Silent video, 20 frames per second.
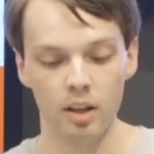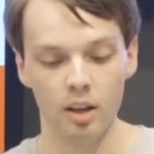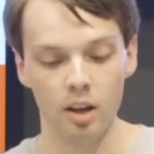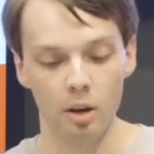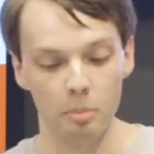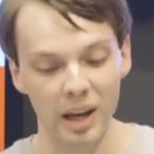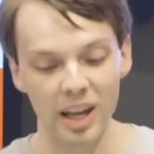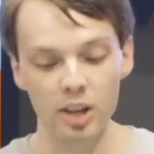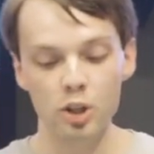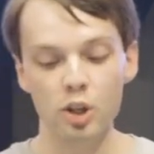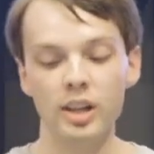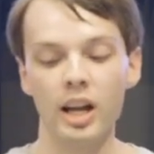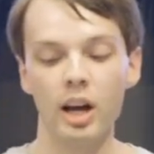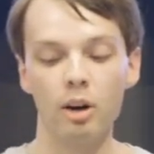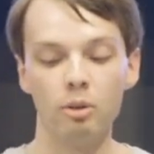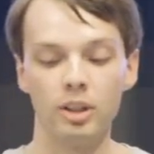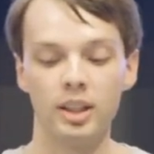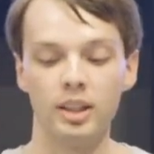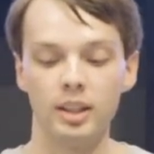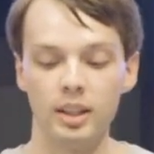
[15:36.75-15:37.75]
Imagine
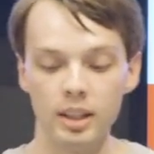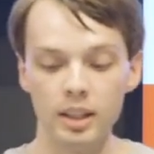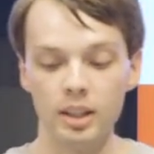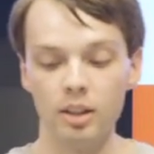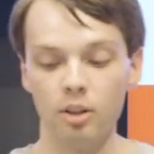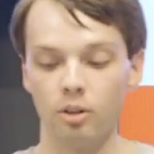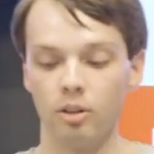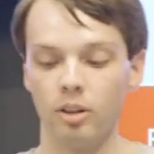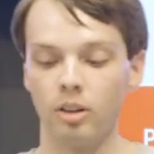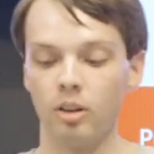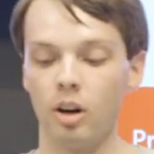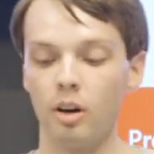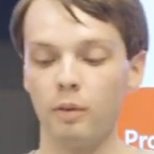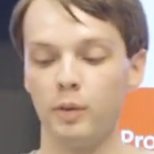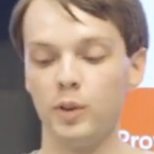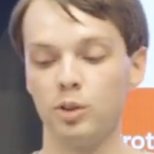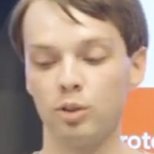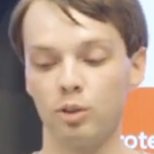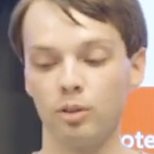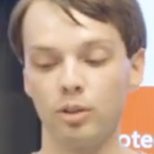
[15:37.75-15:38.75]
how he or an
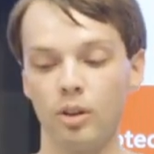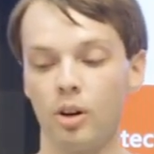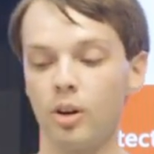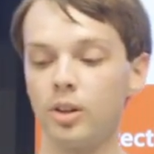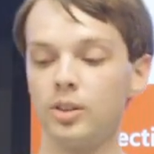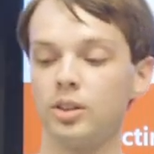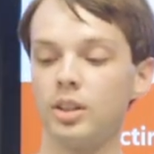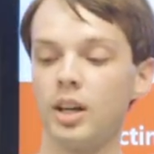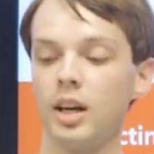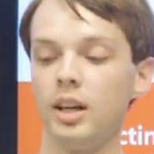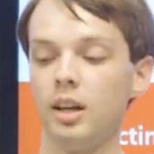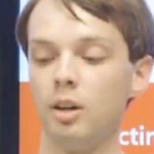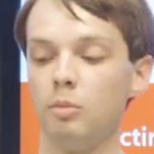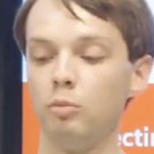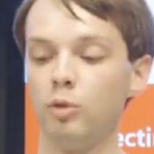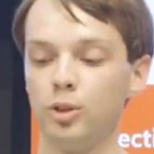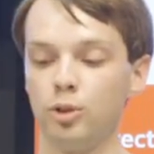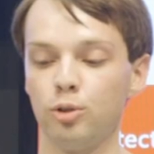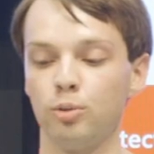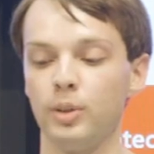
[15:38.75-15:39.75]
officer alongside him
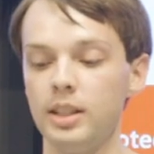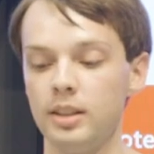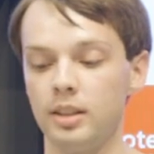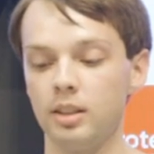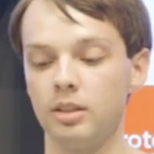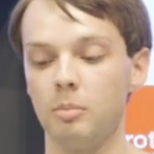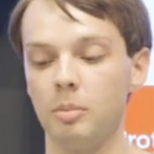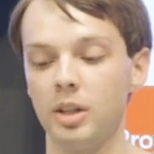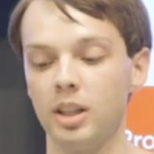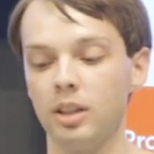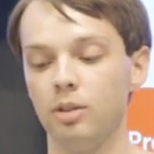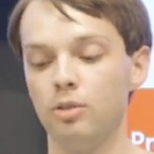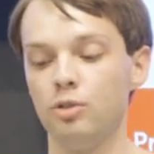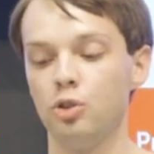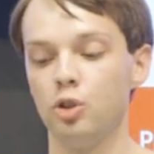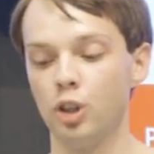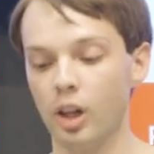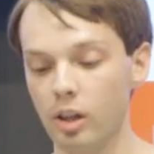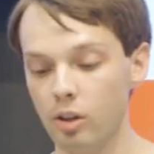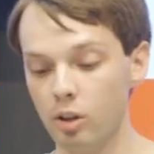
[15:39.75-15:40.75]
would treat somebody
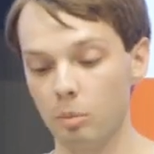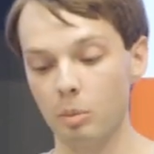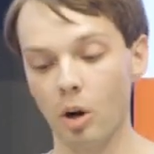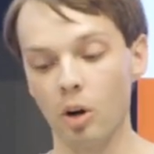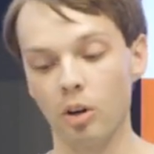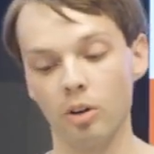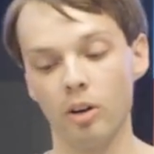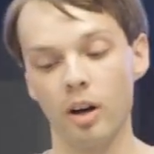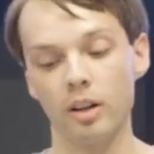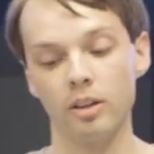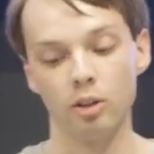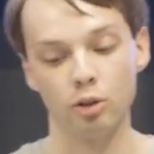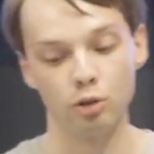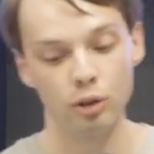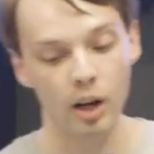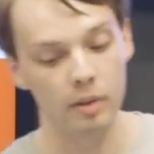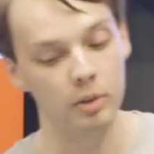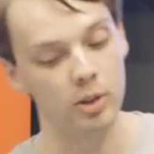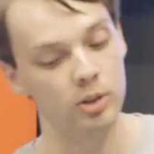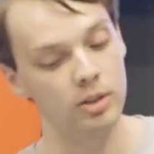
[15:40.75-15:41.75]
whose gender marker on their
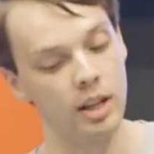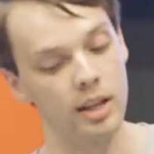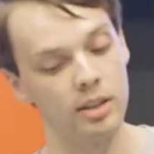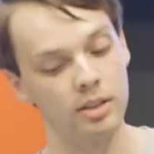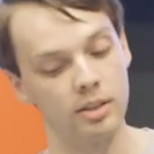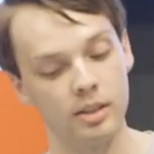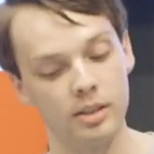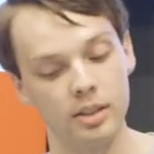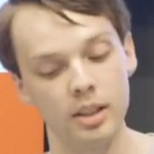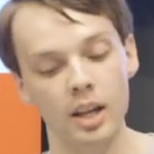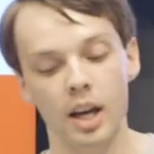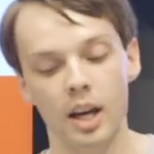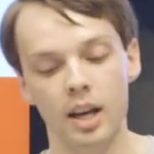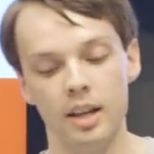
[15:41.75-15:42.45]
driver's license